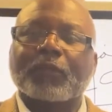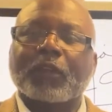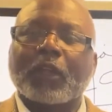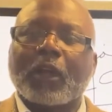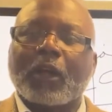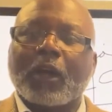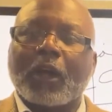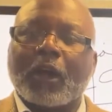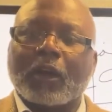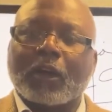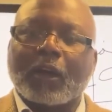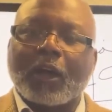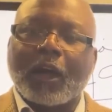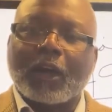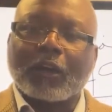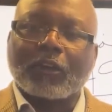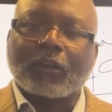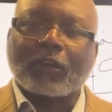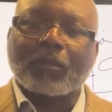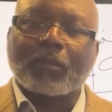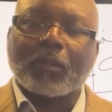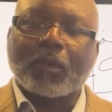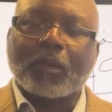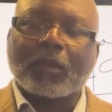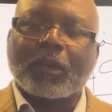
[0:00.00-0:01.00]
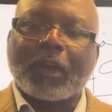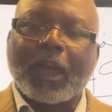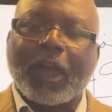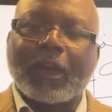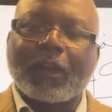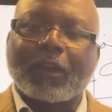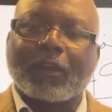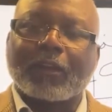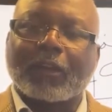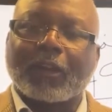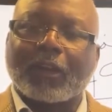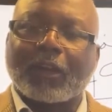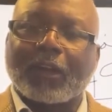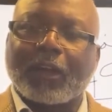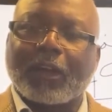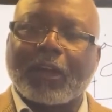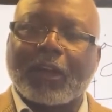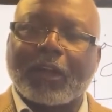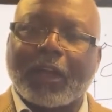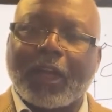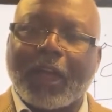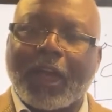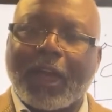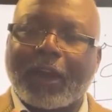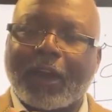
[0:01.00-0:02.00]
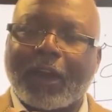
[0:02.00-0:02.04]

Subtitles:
a customer that is at a